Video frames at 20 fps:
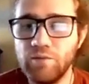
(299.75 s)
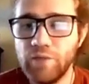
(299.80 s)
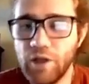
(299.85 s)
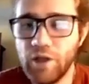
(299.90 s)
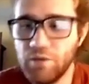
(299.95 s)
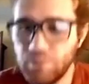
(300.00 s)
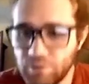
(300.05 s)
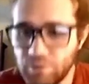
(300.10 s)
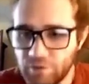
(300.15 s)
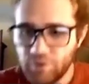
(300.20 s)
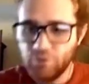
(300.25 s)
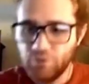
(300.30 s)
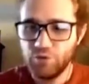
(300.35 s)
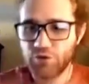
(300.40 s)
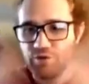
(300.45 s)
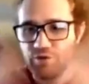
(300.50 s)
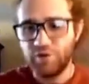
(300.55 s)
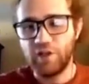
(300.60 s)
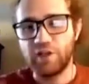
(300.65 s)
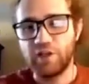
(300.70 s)
now we
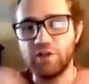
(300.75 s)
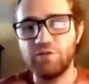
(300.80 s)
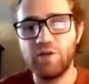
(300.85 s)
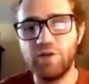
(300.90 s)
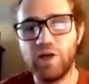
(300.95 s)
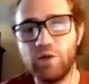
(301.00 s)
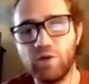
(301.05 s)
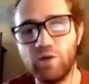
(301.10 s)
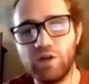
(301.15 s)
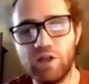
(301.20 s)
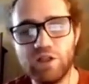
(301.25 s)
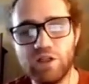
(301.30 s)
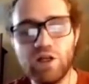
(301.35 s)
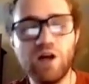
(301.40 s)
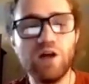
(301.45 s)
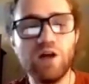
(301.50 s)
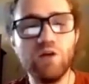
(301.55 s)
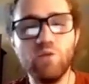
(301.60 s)
sort of like define what these are.